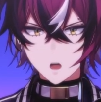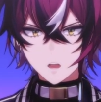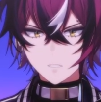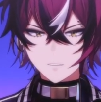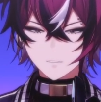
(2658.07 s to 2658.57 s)

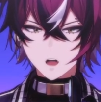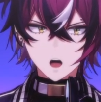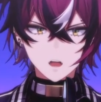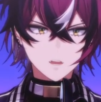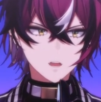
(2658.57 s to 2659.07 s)
But
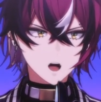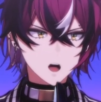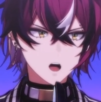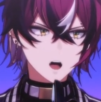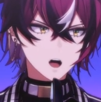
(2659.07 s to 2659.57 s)

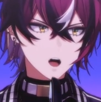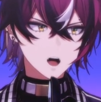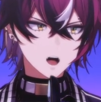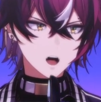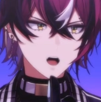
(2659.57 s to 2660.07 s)

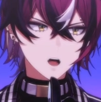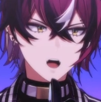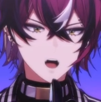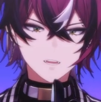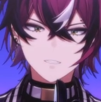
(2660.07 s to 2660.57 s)
enough
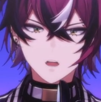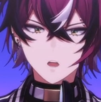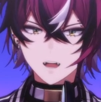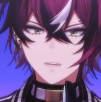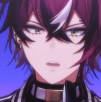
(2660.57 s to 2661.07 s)
on that
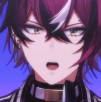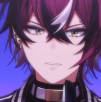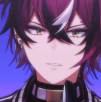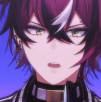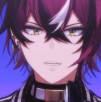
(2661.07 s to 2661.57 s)
subject
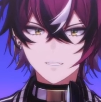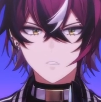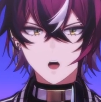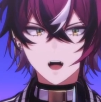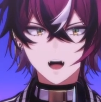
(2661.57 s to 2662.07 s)
for
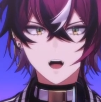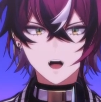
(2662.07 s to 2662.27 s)
now.